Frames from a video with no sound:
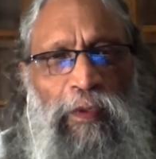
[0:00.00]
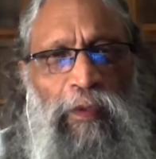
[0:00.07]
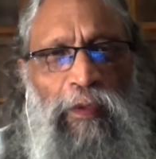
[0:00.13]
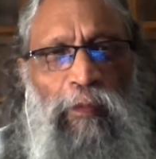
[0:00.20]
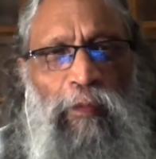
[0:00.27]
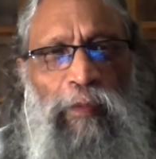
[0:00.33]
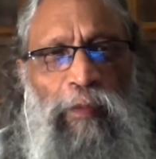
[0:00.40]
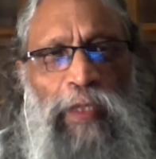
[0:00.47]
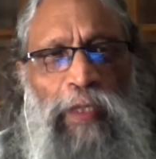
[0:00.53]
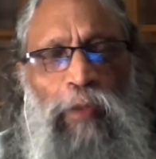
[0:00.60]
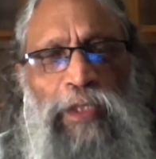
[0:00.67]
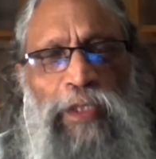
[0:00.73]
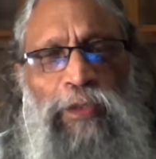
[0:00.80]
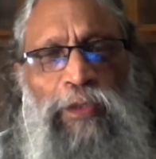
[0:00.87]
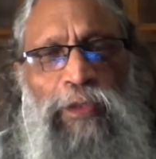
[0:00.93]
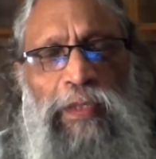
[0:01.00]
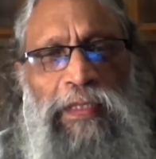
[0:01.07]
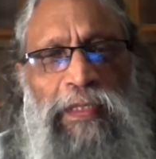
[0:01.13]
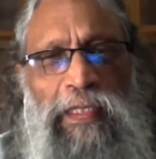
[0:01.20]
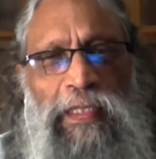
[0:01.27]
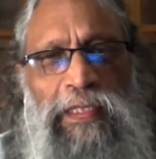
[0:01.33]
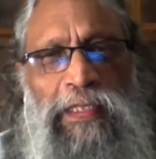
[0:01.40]
When once you
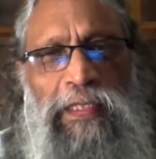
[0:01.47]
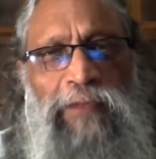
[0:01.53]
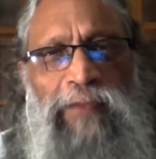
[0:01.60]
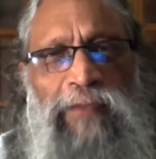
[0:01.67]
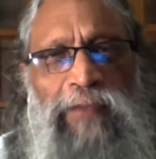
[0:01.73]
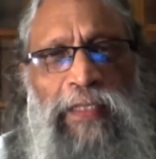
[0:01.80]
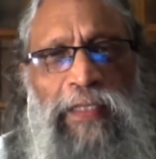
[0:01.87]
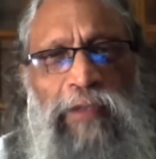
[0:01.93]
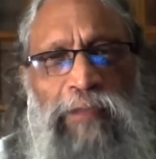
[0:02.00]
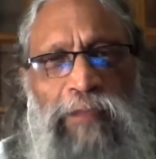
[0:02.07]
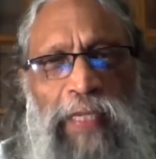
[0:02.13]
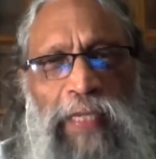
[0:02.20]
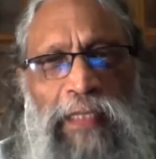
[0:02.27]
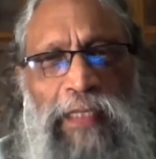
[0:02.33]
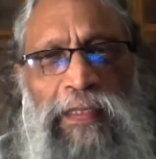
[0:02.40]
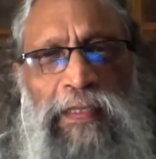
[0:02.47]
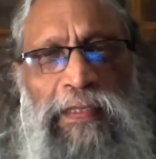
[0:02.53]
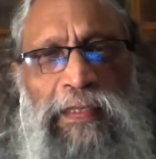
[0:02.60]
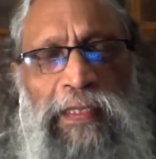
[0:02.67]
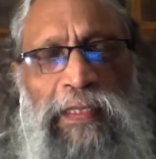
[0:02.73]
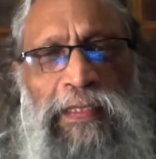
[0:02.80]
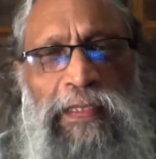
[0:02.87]
intensify your practice
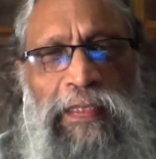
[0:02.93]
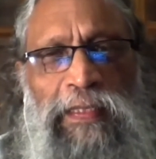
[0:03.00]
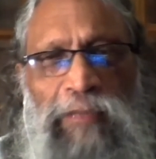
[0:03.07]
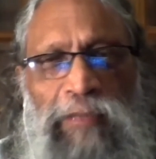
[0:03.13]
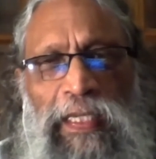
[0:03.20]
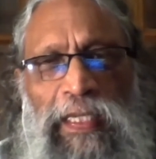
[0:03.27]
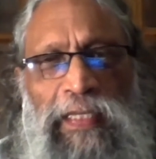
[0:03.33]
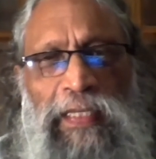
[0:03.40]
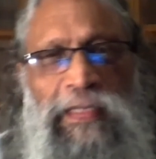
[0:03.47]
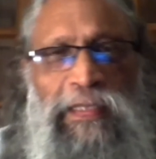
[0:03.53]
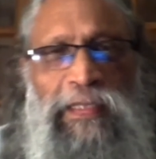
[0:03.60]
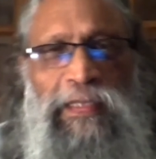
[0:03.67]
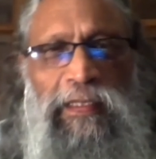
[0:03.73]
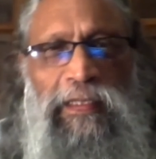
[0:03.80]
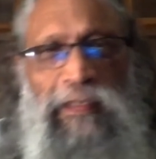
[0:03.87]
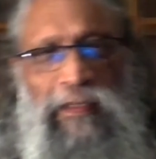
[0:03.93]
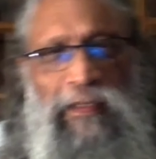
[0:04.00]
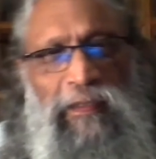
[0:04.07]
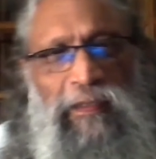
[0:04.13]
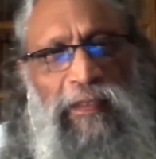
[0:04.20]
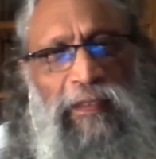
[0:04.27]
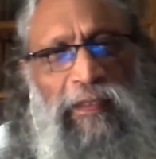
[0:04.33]
and stabilize
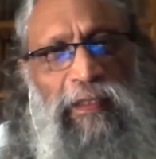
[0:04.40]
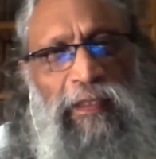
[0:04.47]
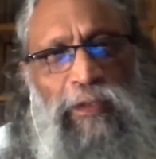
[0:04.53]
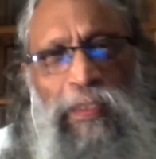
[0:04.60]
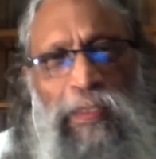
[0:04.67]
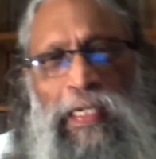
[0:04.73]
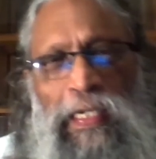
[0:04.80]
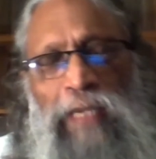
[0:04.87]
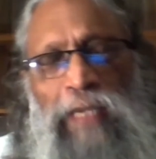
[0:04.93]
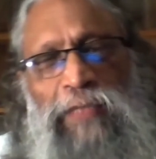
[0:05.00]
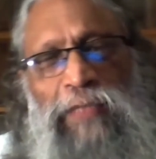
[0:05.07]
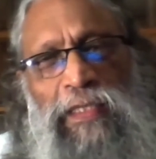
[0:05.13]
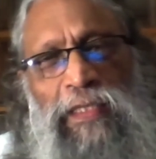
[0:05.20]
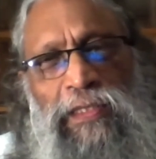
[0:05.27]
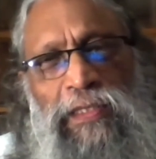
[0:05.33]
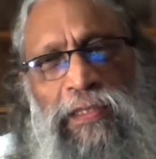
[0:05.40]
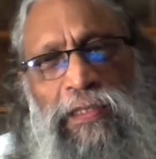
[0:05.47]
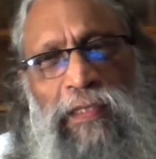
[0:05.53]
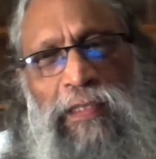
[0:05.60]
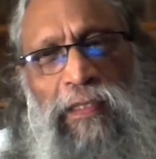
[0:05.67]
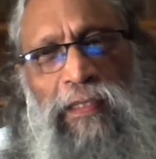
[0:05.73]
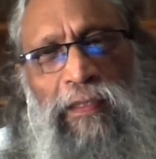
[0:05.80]
your calmness
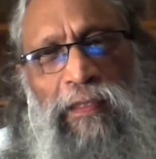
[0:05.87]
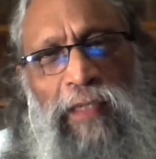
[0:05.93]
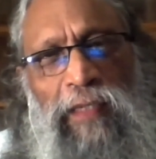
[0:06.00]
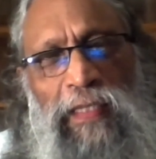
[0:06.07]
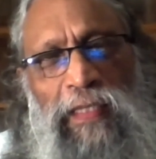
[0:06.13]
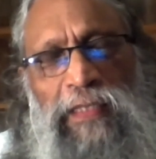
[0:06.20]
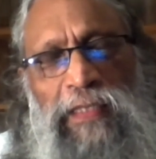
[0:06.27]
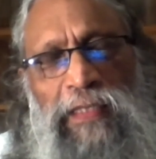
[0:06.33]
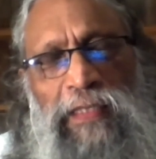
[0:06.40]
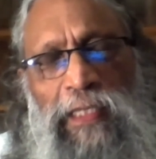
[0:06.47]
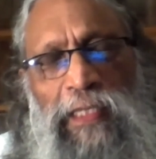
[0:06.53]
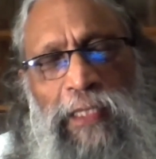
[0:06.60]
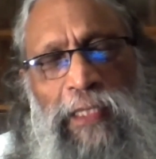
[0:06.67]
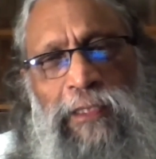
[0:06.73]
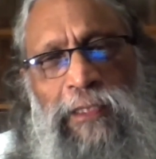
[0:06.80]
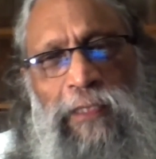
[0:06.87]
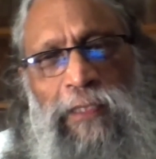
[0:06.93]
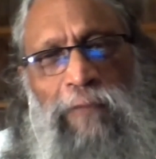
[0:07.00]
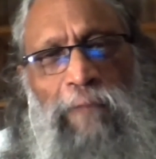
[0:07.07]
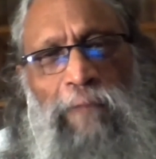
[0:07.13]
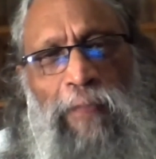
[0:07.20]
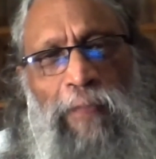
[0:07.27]
and integration,
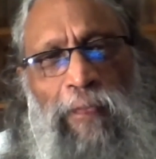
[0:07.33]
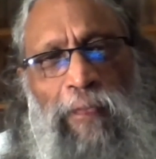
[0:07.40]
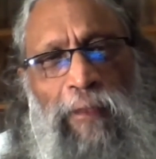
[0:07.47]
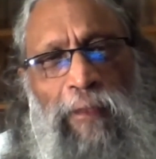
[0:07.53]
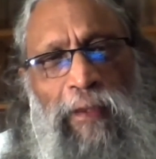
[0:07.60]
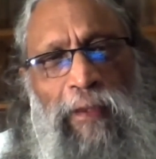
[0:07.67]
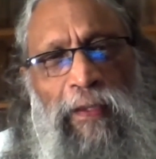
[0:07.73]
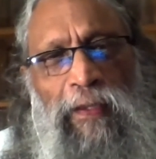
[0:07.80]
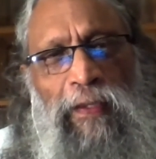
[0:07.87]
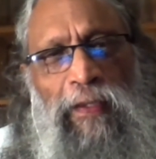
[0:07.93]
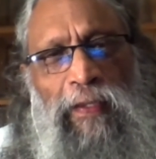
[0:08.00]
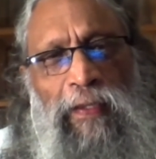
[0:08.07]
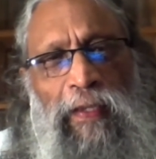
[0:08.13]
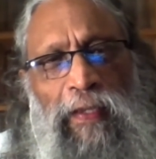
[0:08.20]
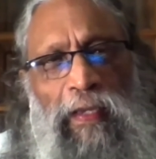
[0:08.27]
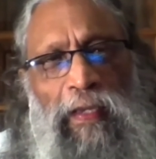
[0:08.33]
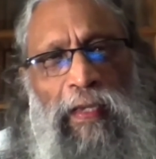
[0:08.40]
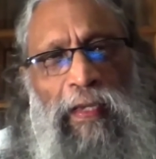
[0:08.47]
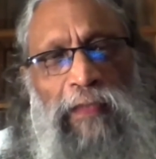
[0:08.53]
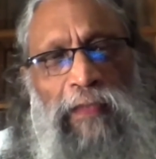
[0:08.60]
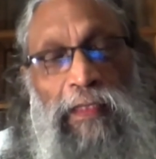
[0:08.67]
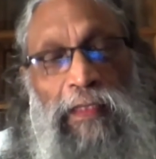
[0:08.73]

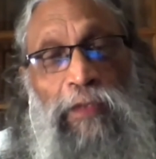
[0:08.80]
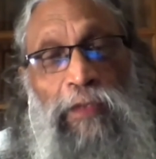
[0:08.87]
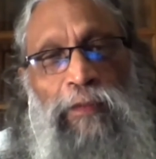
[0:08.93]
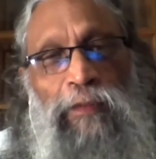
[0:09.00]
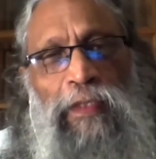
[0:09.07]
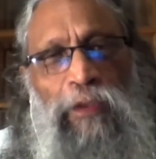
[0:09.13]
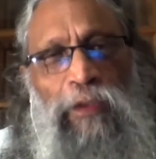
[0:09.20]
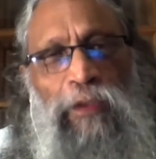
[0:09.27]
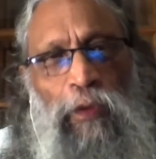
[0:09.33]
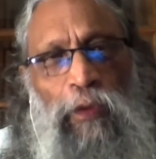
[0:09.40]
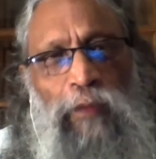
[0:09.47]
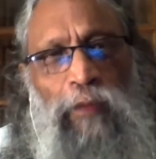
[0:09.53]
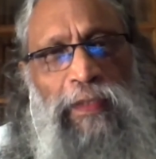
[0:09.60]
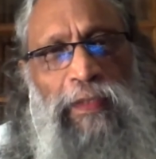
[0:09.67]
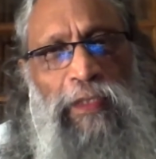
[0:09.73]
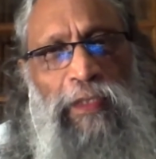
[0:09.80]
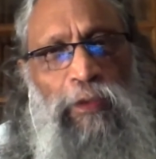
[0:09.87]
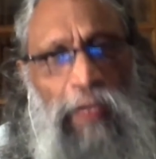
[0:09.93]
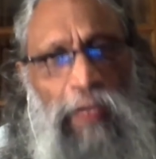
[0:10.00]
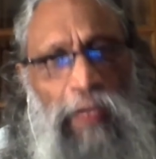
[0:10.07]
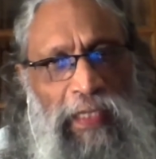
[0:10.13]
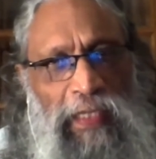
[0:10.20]
and then you will know whether you
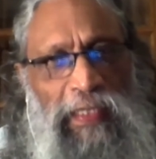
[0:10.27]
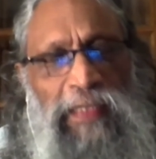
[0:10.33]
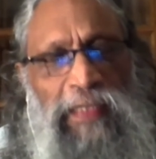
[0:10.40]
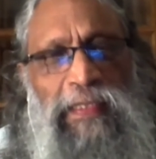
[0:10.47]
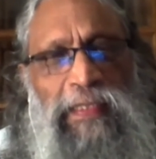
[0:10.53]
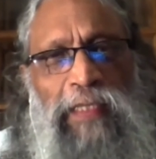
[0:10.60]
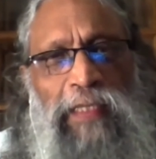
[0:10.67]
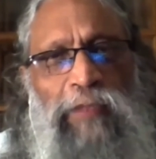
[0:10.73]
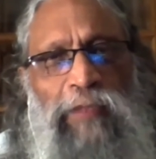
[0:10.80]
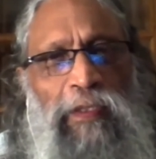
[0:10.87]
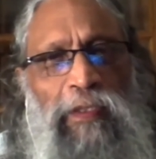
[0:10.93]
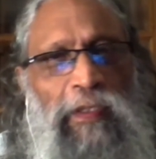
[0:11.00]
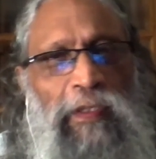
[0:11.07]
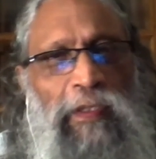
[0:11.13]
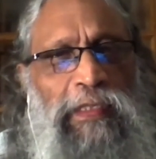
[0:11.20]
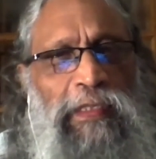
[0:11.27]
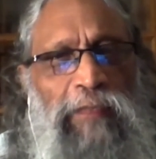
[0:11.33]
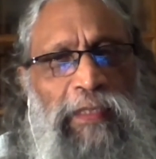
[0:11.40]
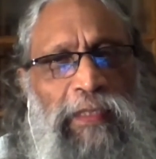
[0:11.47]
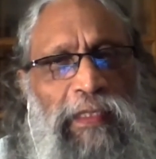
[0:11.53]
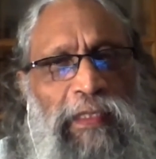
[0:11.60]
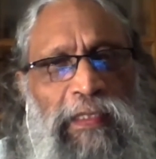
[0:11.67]
are really stable or
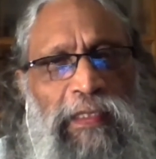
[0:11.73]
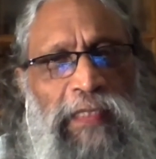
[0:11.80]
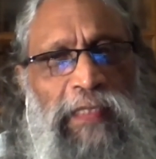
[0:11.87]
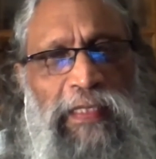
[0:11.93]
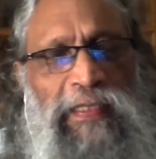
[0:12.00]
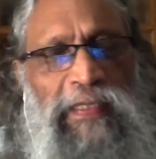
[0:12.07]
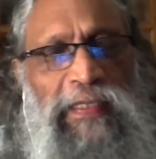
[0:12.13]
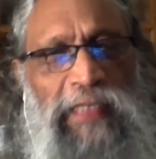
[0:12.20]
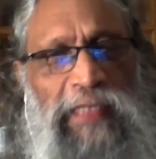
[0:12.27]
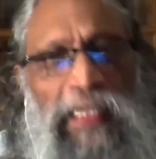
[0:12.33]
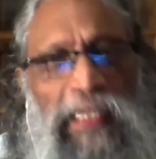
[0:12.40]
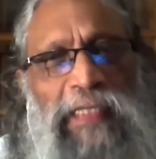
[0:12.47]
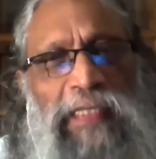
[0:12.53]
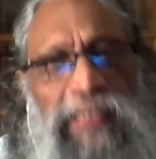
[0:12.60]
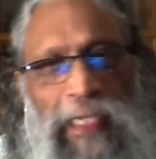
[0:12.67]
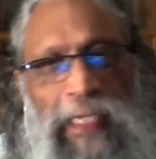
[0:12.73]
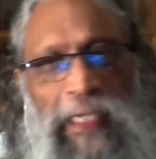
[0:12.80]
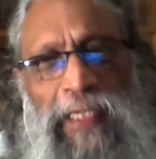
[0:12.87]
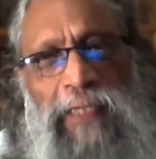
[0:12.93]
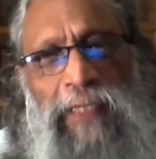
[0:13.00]
something is still shaky.